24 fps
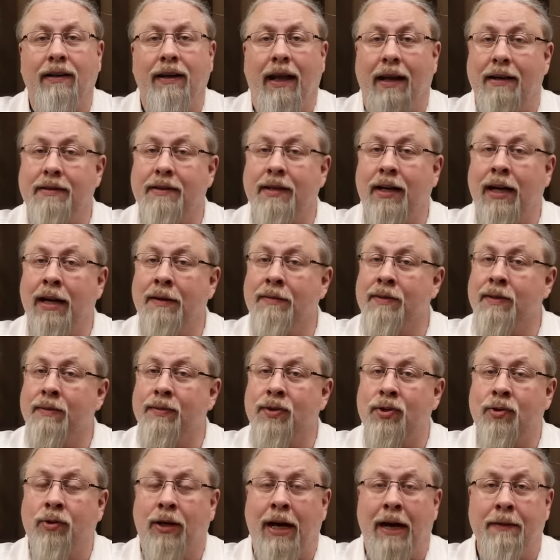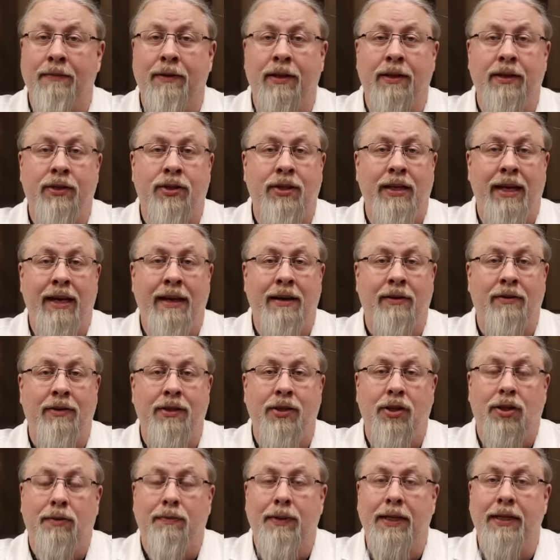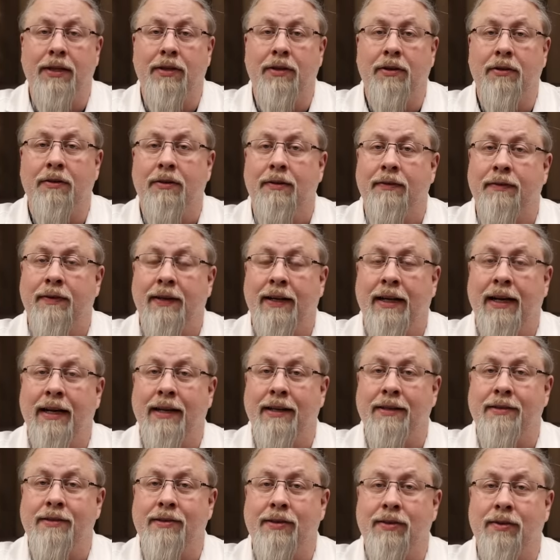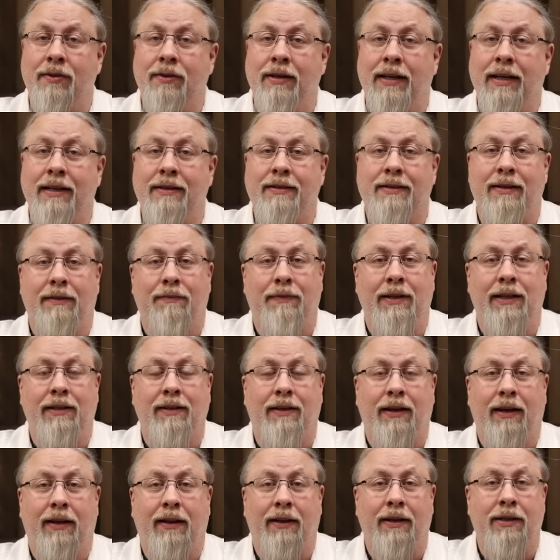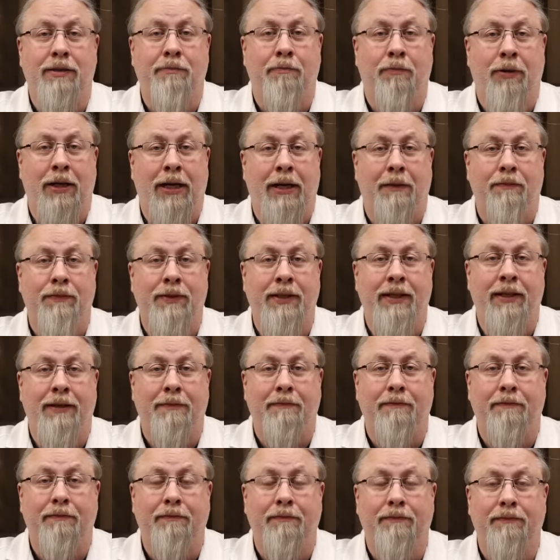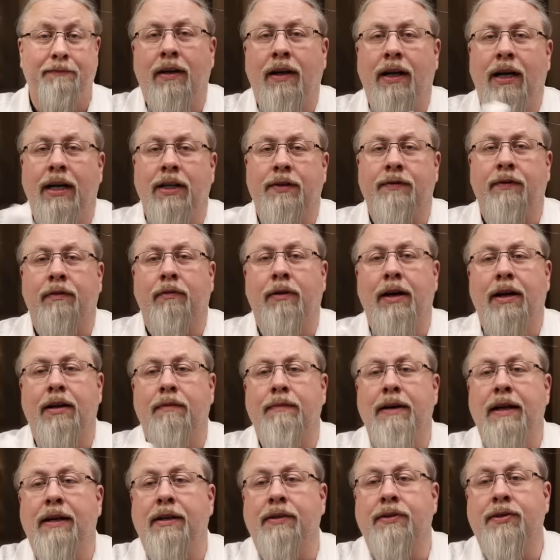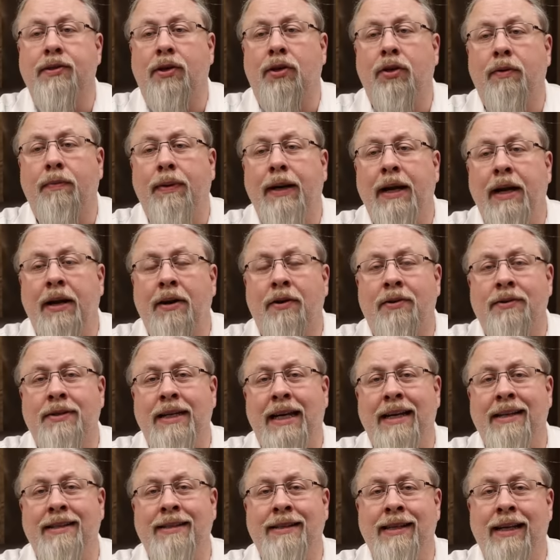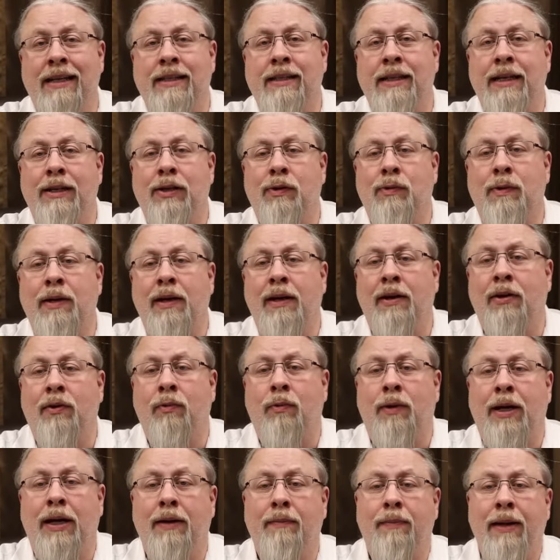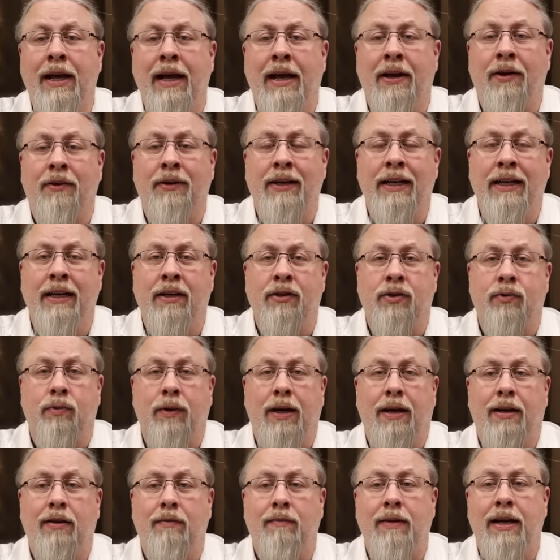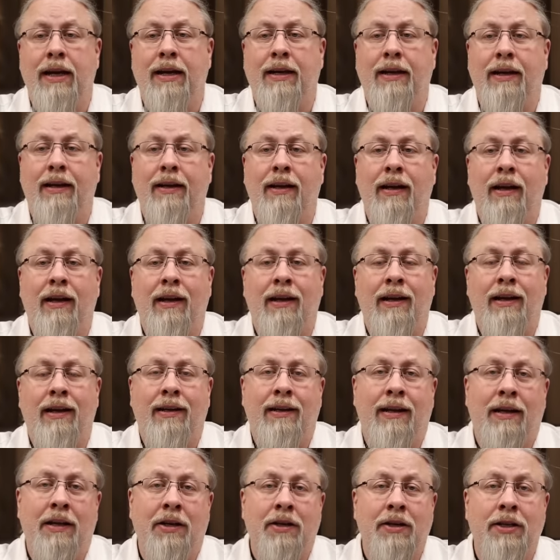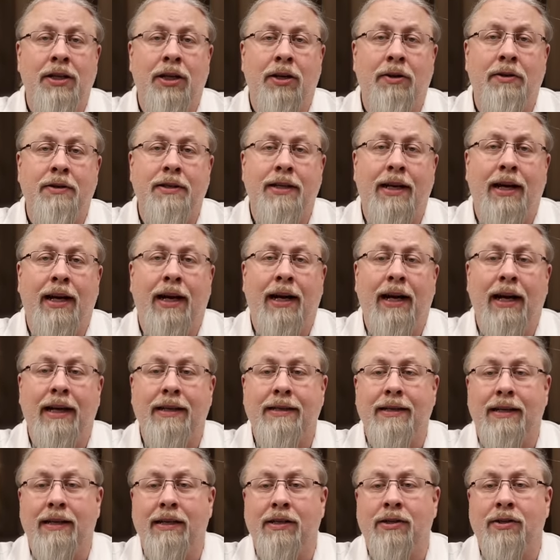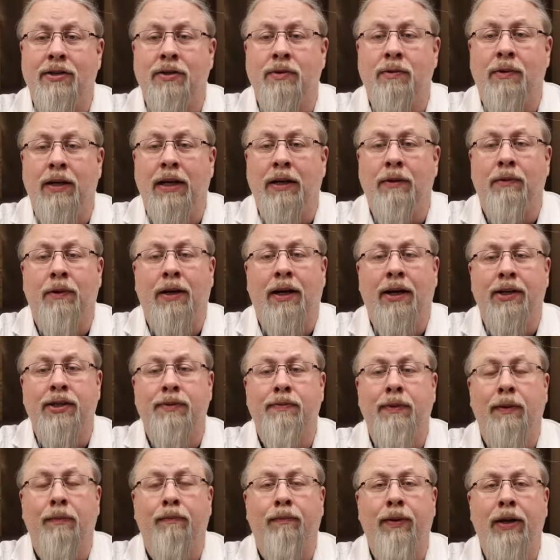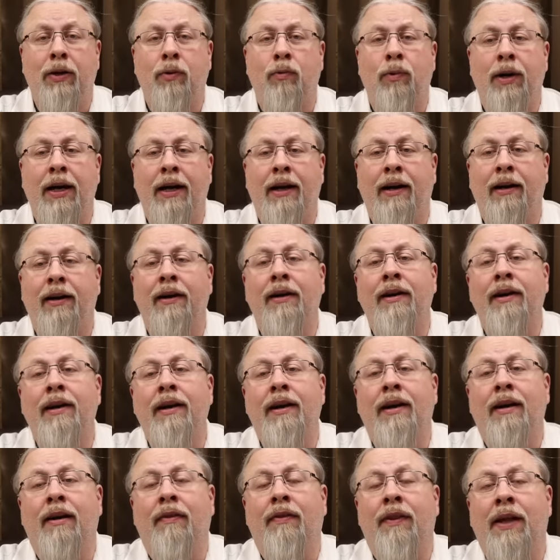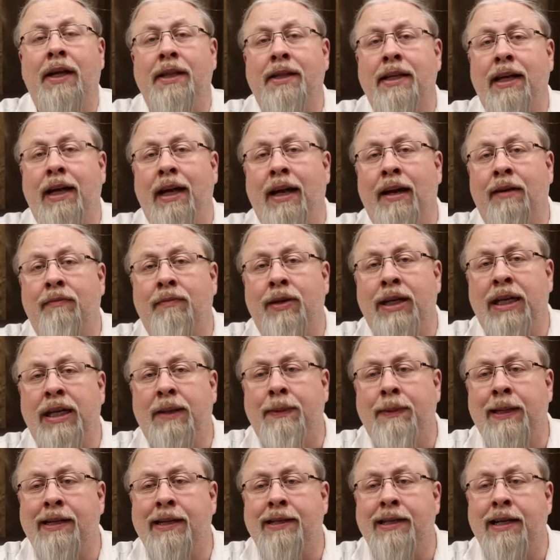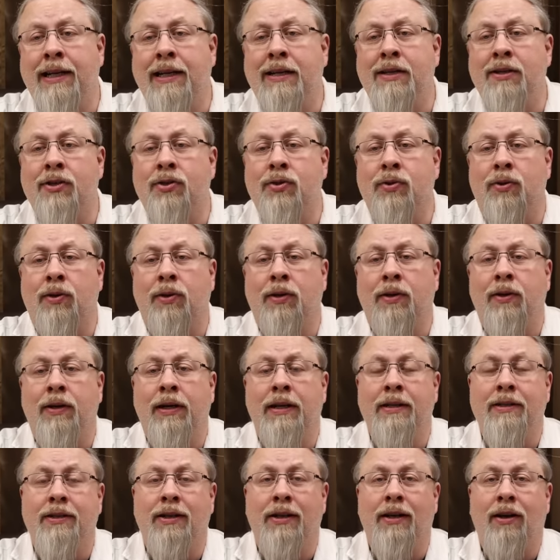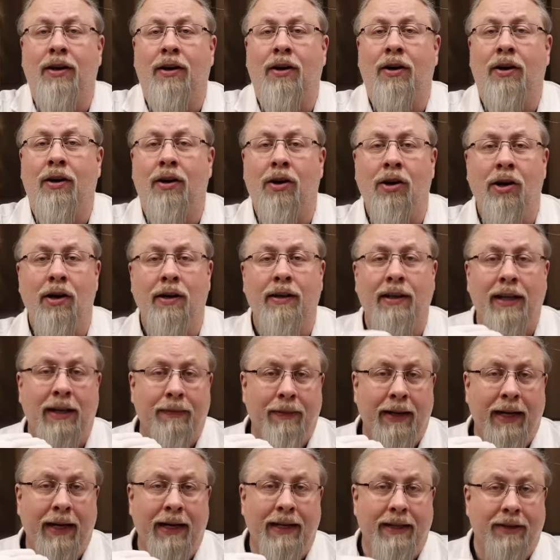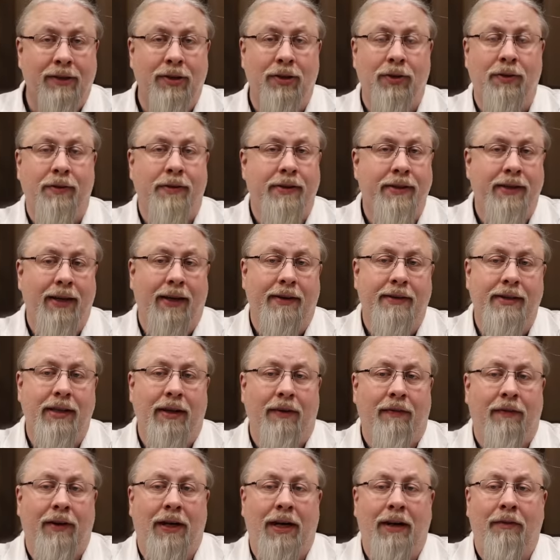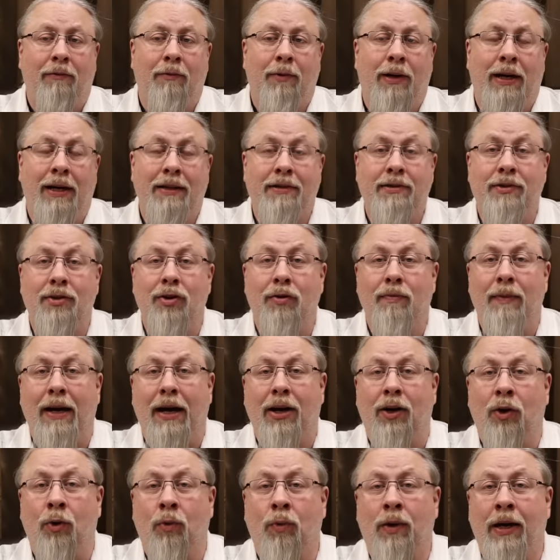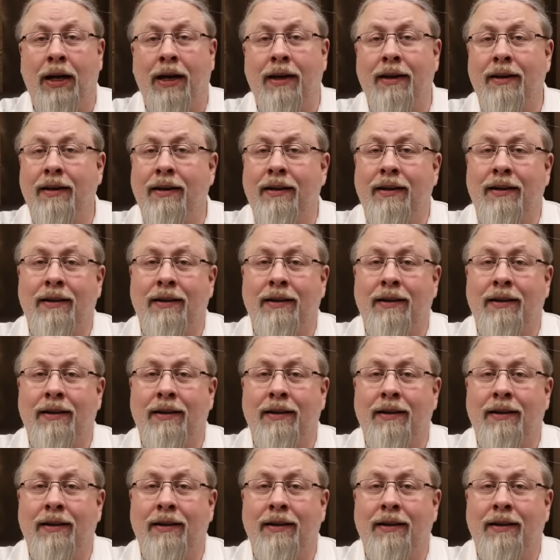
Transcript: Next time, subscribe to the channel and you'll be notified as soon as something like this pops up. As for recommended solar panels, a 60 to 100 watt panel is recommended. Now you can go as high as 120 watts, but beware that the MPPT controller is going to hard limit it to 65 watts no matter what.